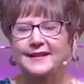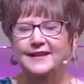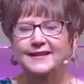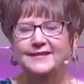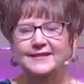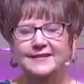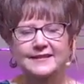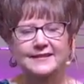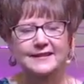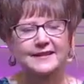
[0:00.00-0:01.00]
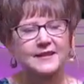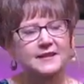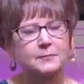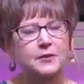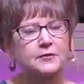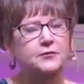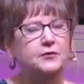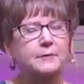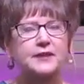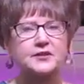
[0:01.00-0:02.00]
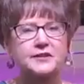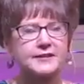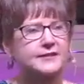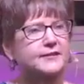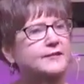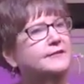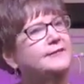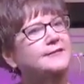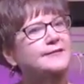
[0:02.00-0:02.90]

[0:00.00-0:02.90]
is in the spiritual dimension still,